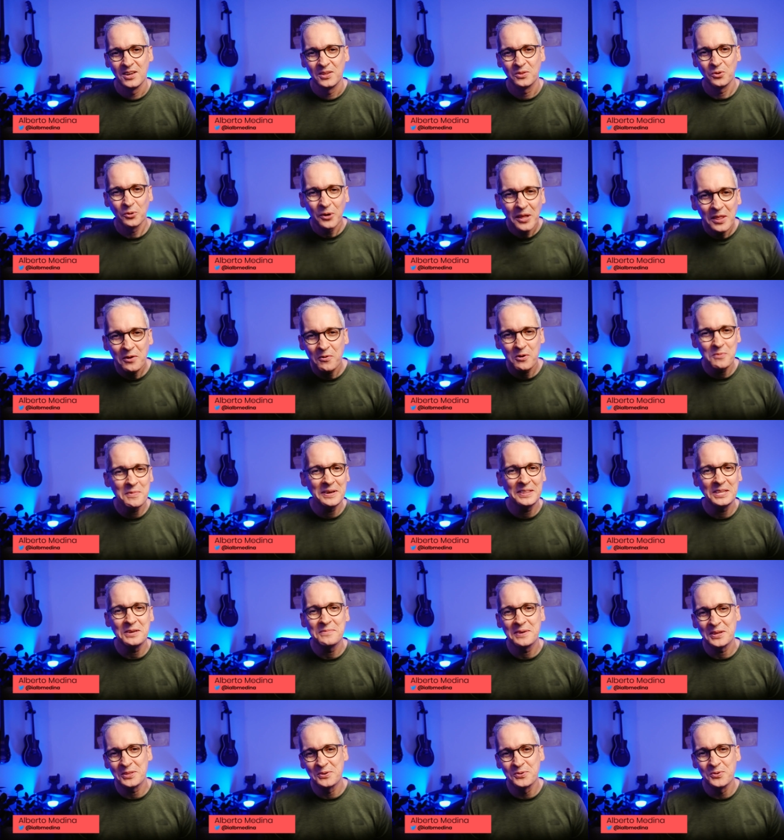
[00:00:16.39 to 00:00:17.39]
Together with my
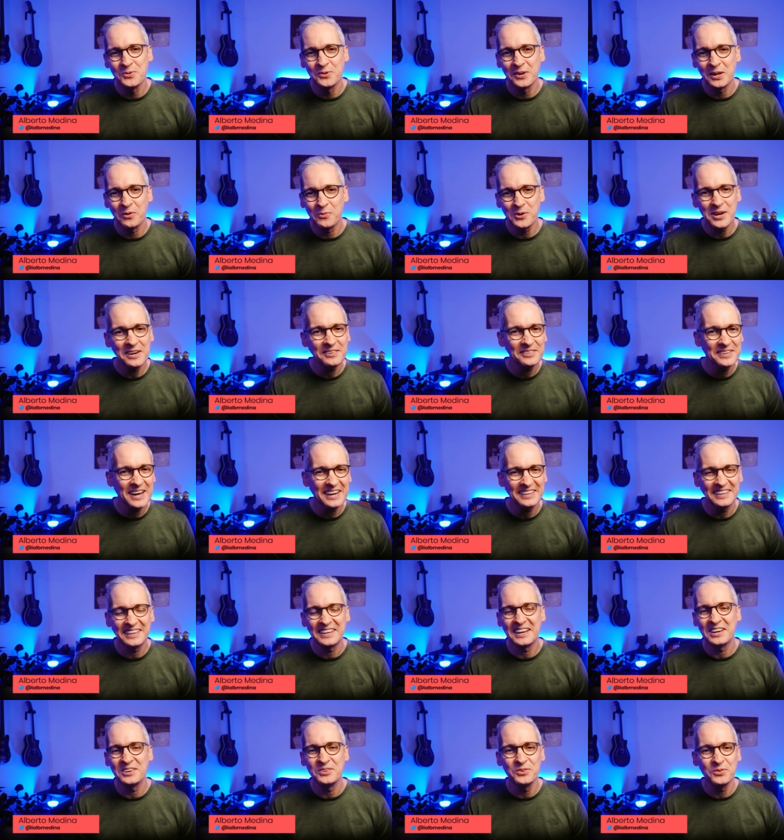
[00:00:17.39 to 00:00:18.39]
team at Google, we are
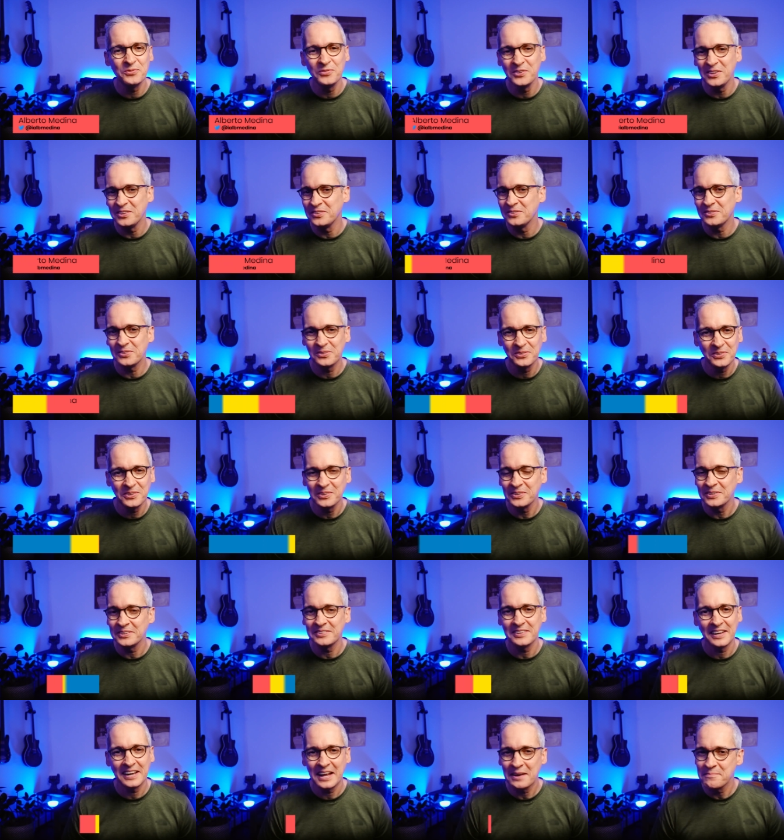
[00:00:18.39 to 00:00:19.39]
starting a new video
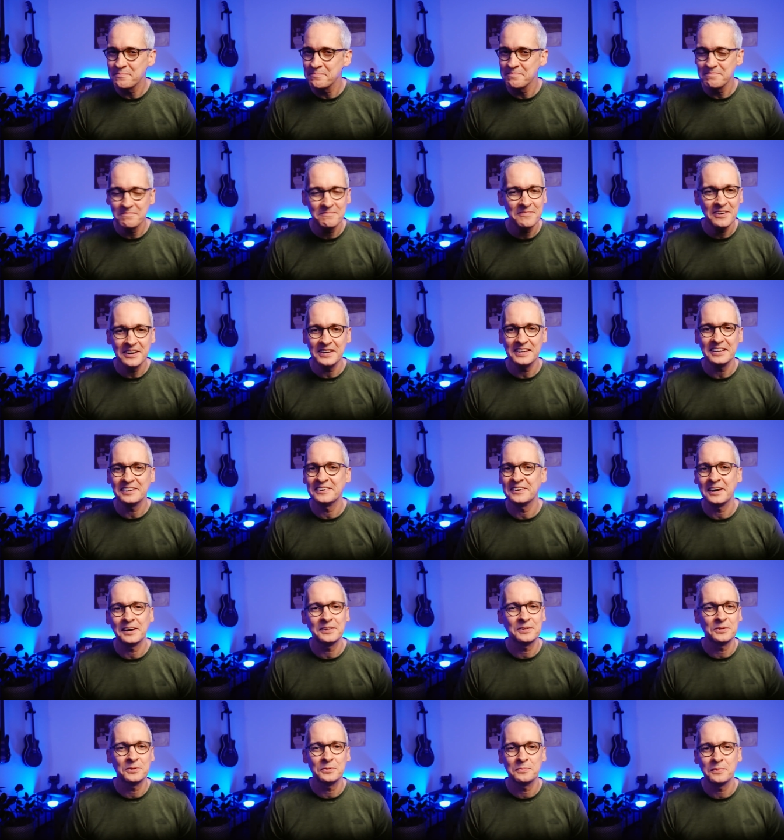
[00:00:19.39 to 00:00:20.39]
series and I'm very
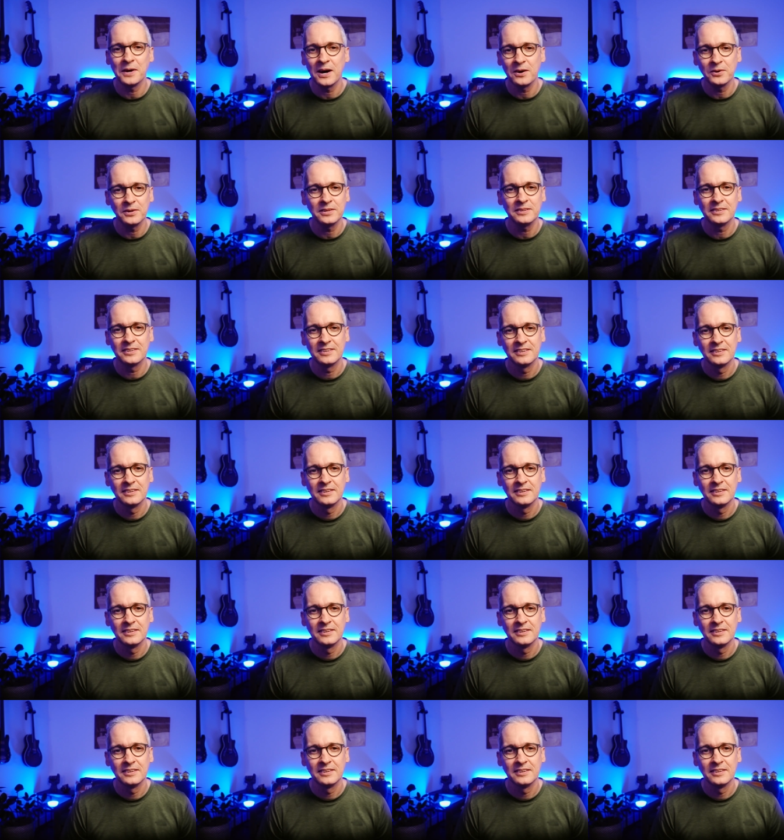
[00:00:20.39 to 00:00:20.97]
excited about it.